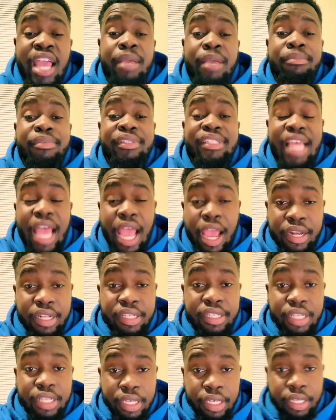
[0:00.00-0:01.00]
am tired
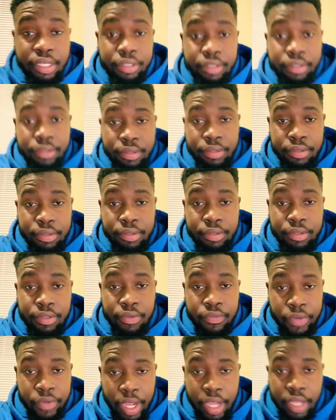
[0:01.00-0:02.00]
as hell,
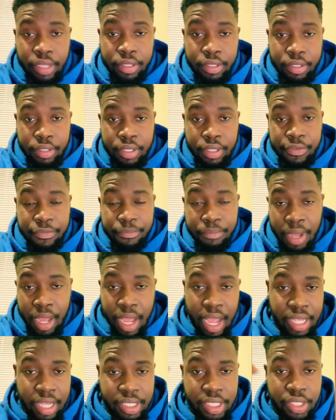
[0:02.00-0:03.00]
okay? If my
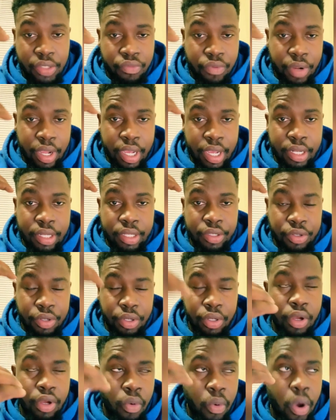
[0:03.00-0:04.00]
eyes is red, you
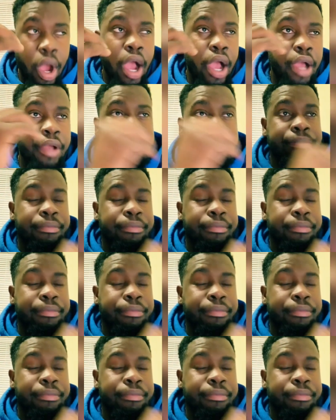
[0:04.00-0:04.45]
know why.